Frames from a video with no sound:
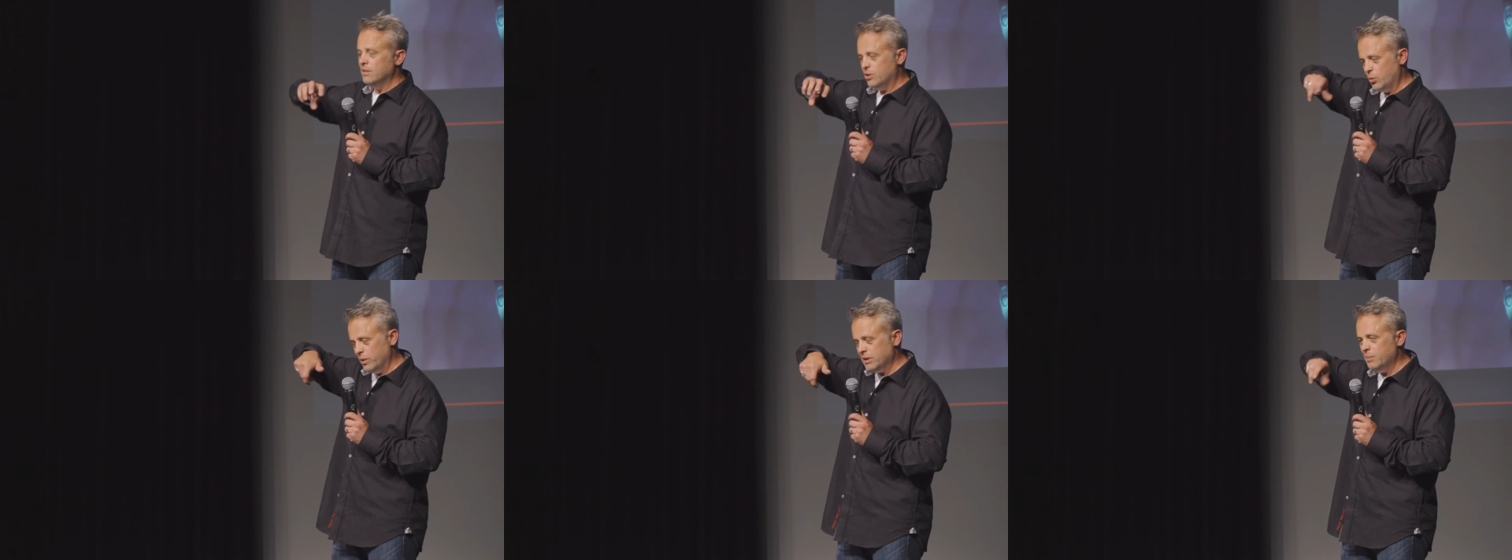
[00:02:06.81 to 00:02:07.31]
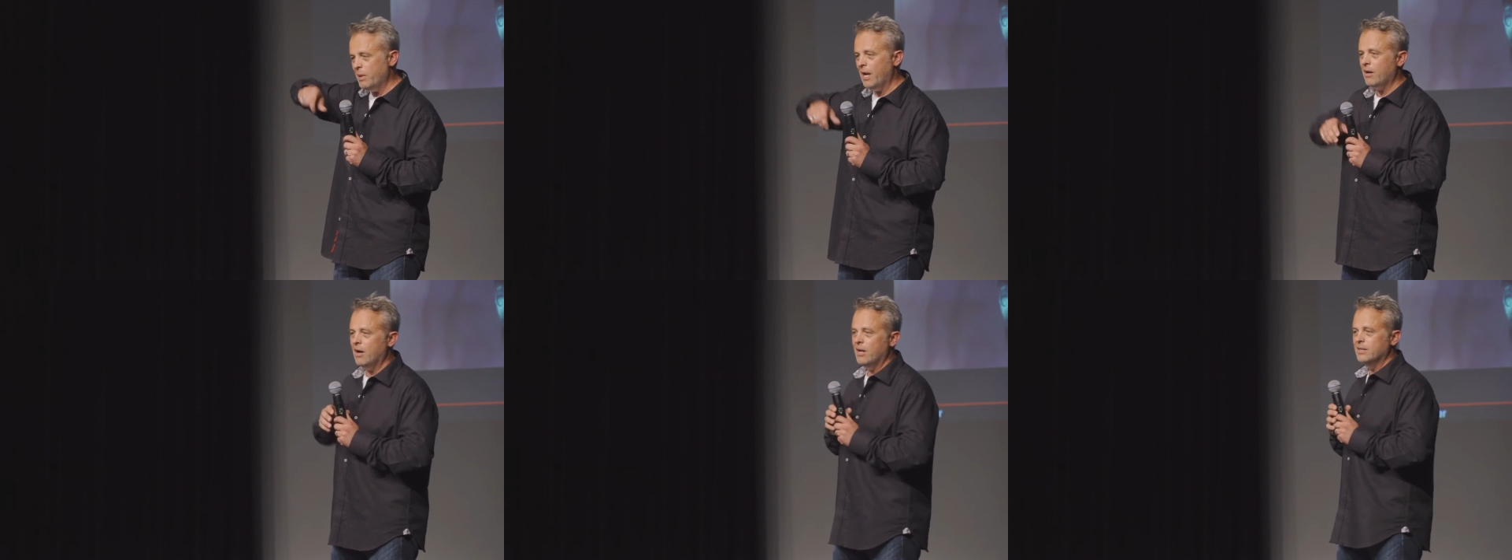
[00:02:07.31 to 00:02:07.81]
twist it
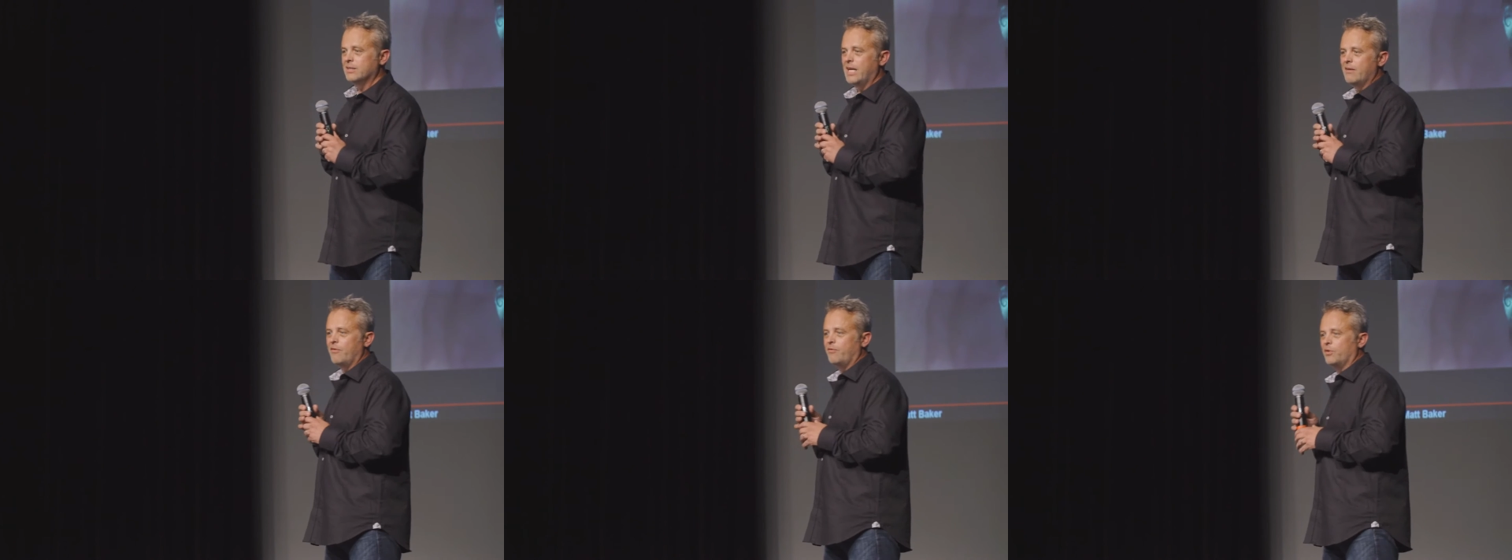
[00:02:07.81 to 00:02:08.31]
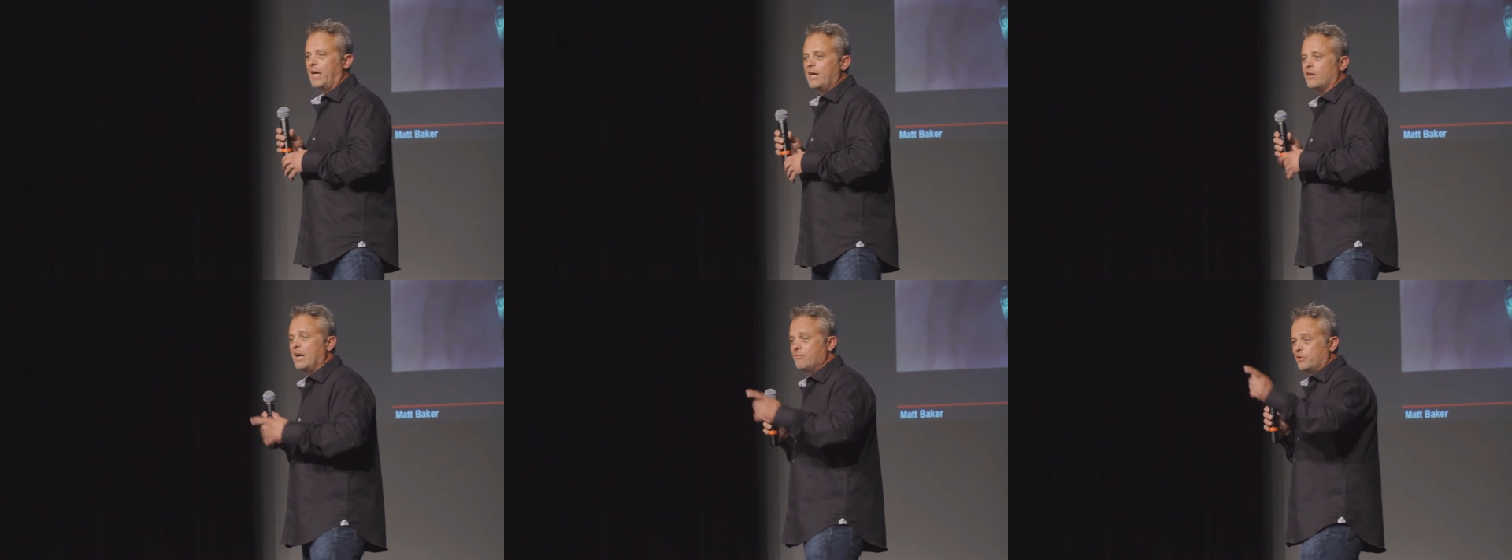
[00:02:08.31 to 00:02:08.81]
back on, and save it for
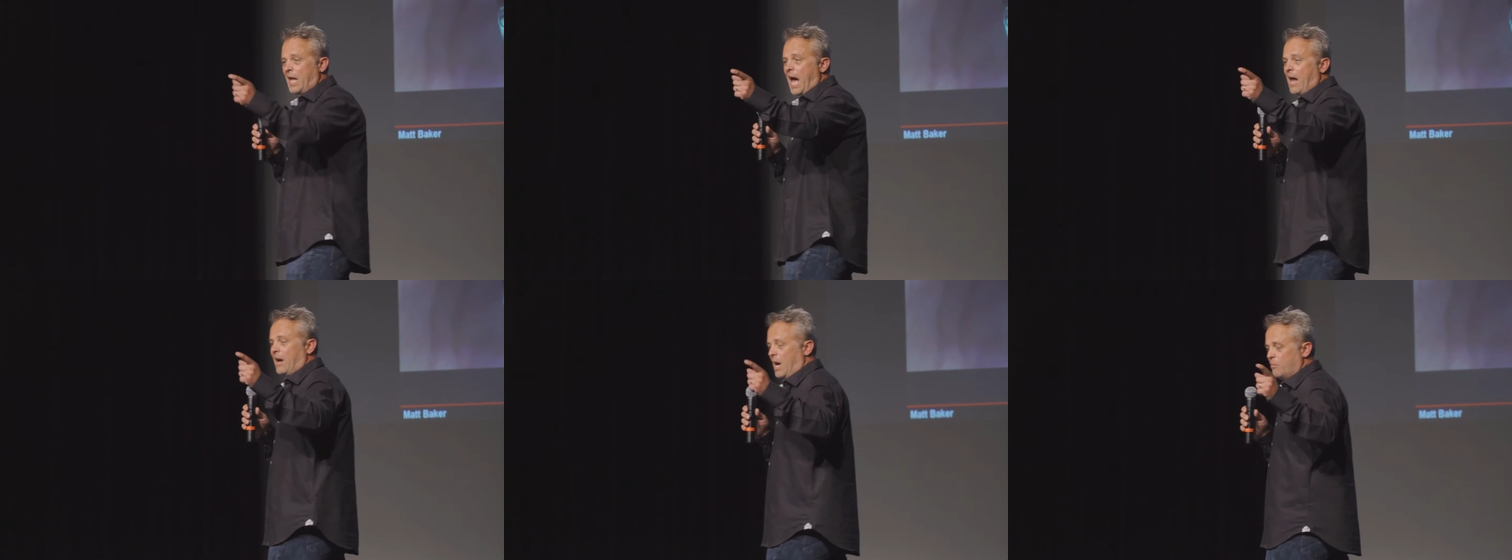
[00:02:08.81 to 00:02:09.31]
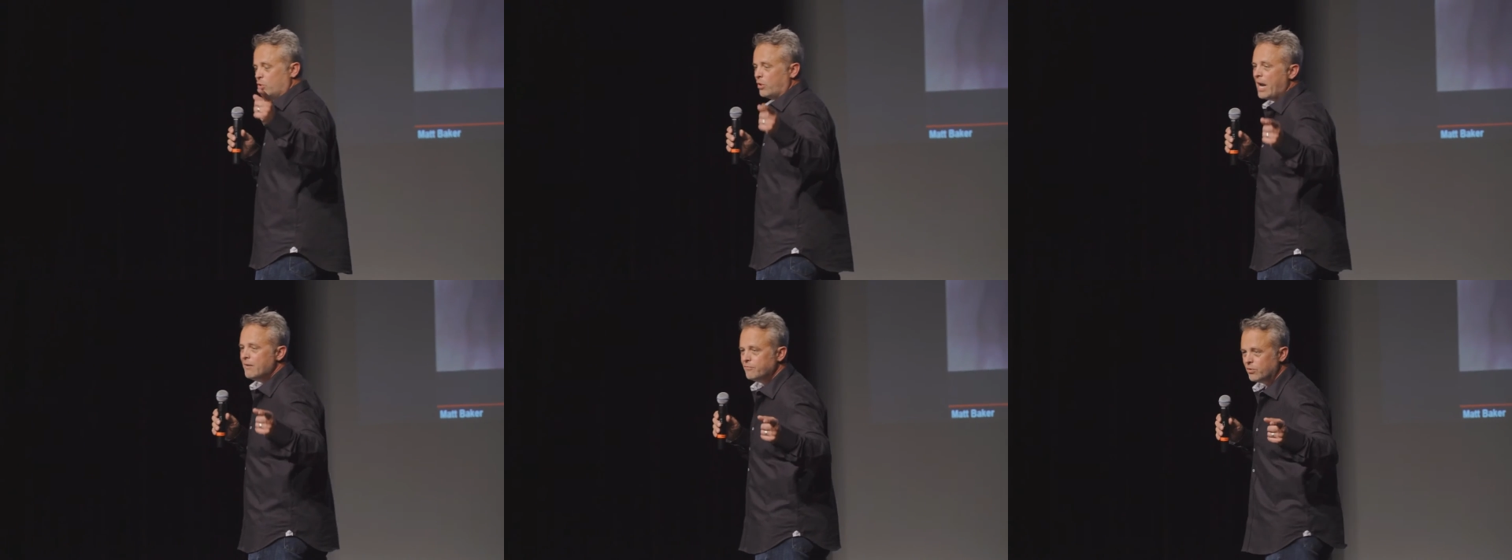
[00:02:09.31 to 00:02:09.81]
later. And for that, I'm
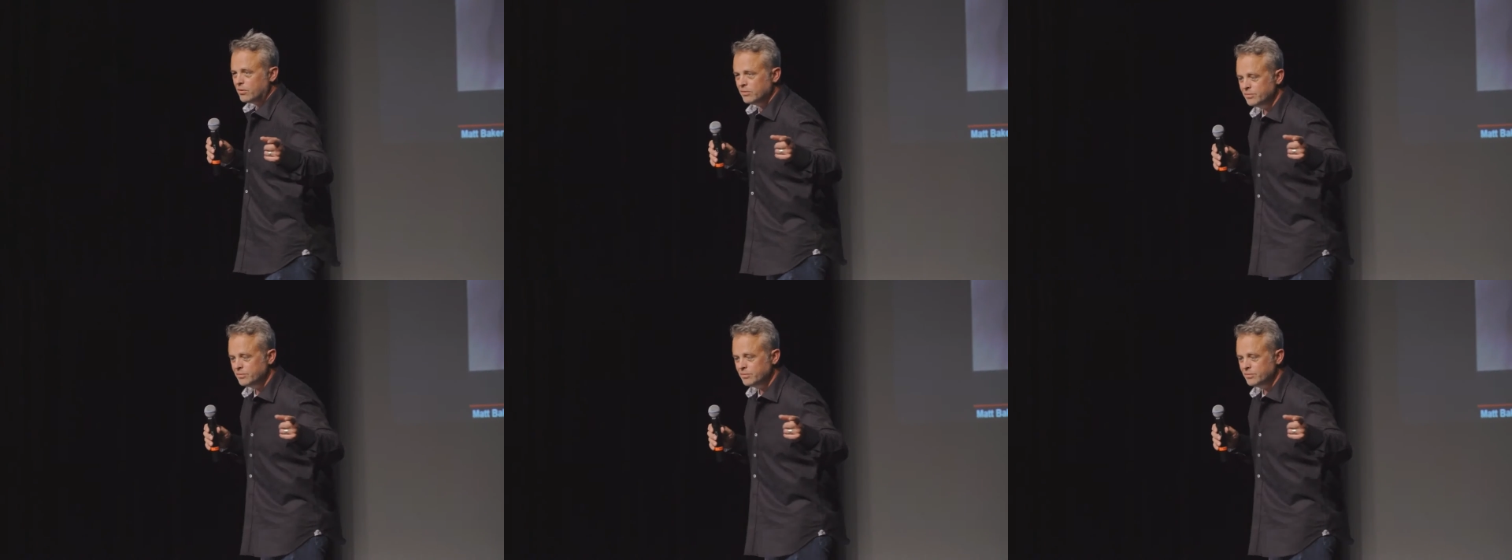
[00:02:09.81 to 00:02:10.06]
grateful.